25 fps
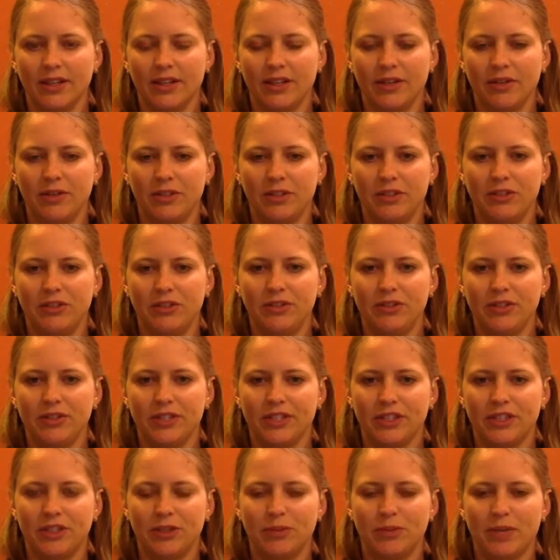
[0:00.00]
When you do
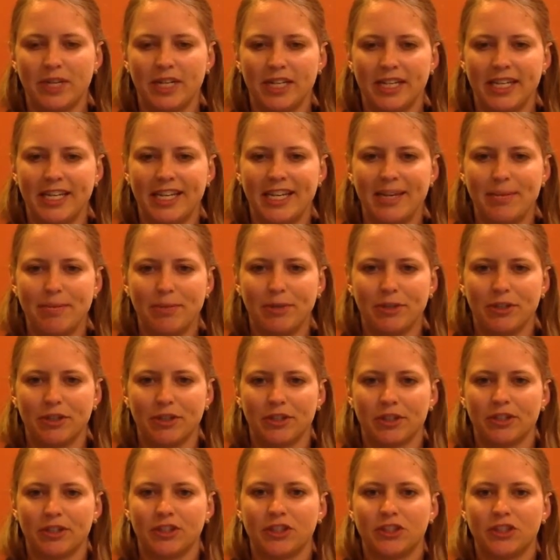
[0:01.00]
this, you want to keep
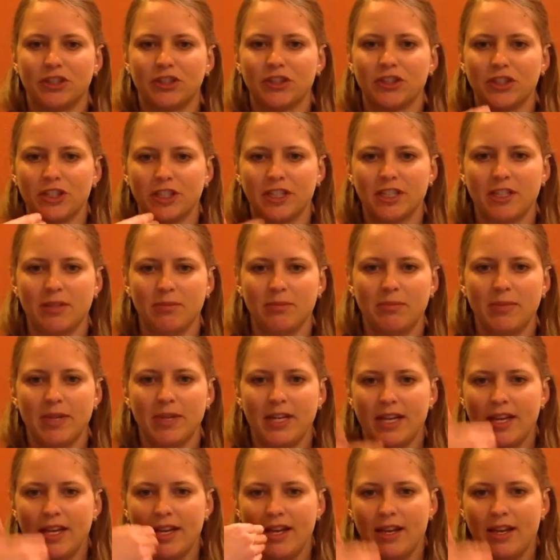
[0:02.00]
your sternum
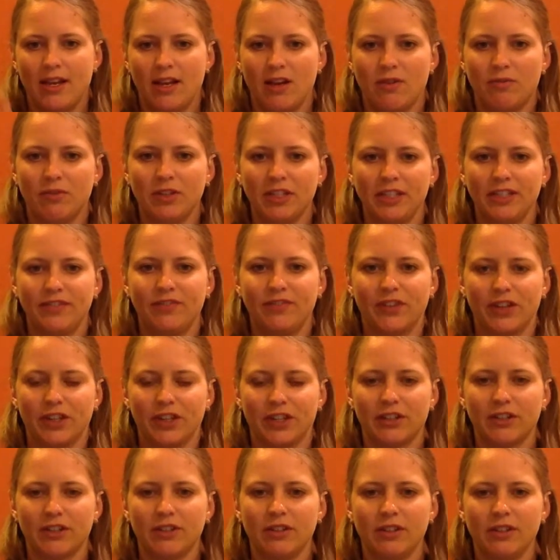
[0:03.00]
really
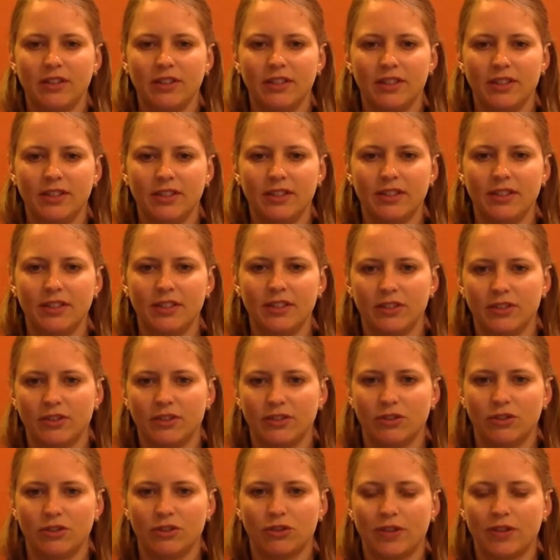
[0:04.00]
vertical.
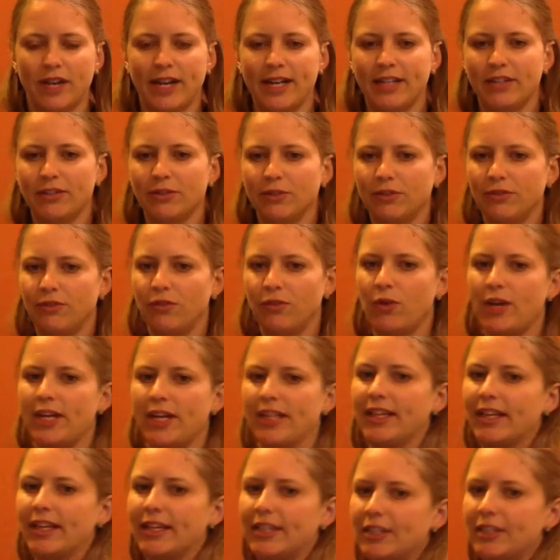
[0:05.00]
So try to
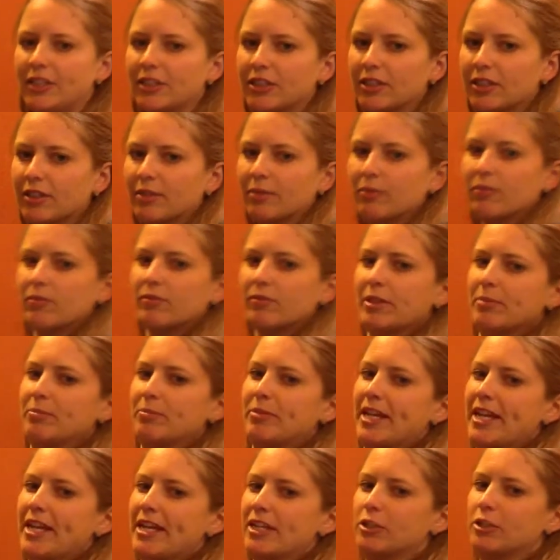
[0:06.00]
avoid letting your rib
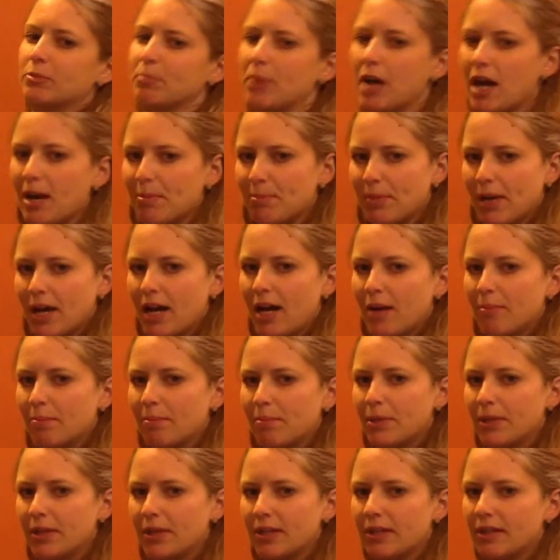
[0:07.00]
cage pop
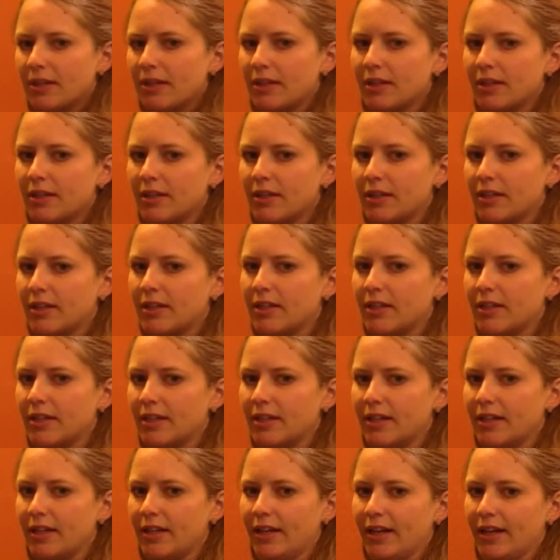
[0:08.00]
up
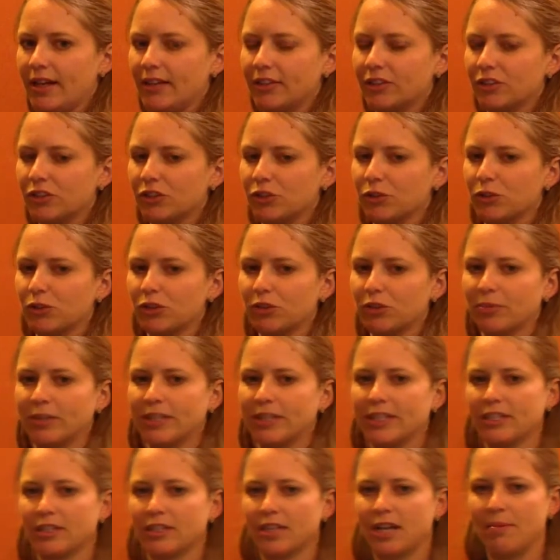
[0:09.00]
as your shoulder
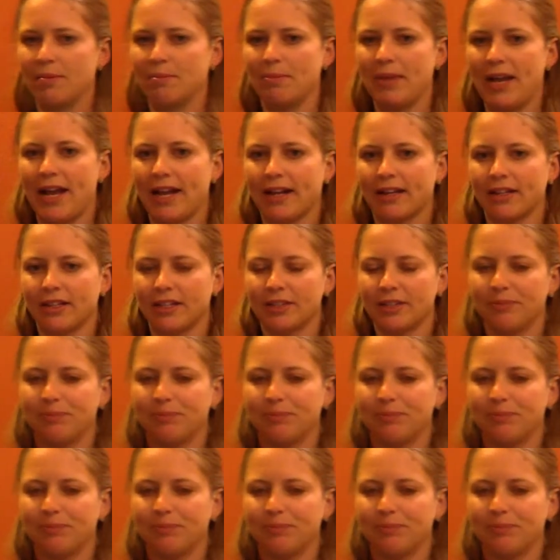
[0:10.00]
blades come back.